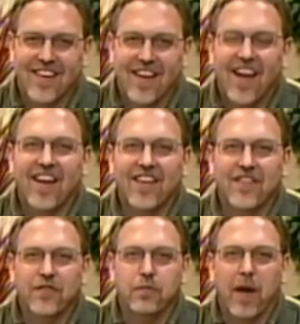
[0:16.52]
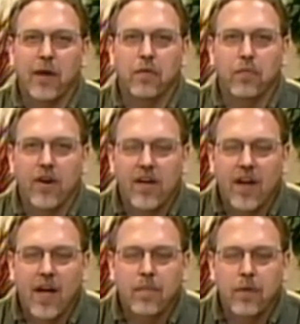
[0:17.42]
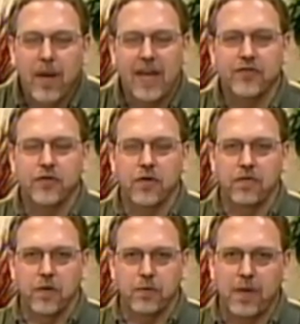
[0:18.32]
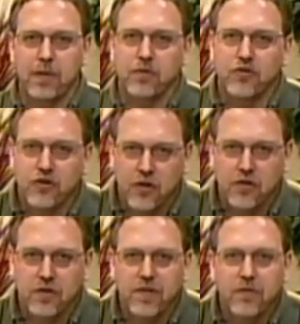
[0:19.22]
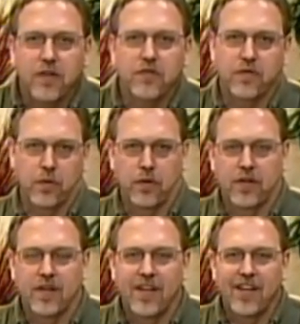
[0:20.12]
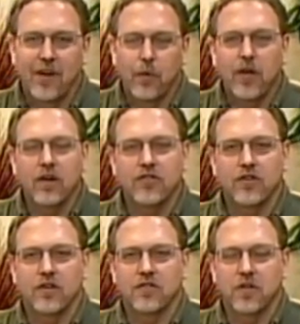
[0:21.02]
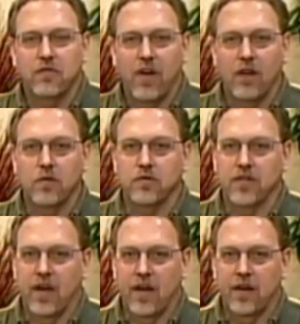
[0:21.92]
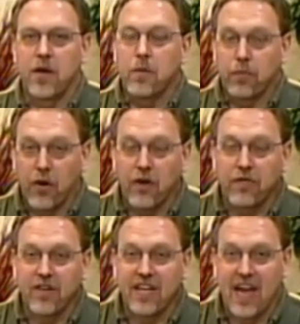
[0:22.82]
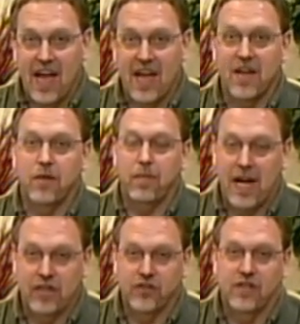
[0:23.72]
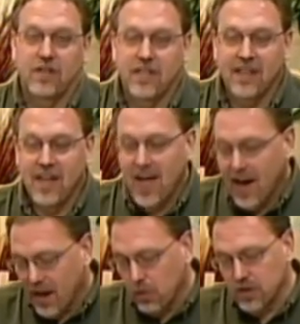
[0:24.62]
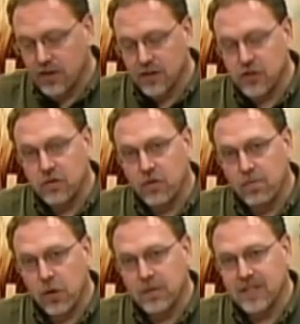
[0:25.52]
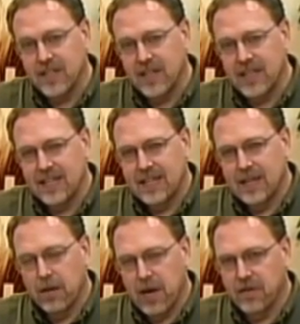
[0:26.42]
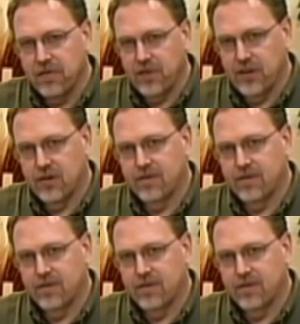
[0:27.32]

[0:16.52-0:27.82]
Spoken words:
Hi, this is Byron Brown. I'm the pastor at First Baptist Church of Inverness, Florida. We are a church that follows God prayerfully and passionately. And I want to talk to you for a moment today about fear.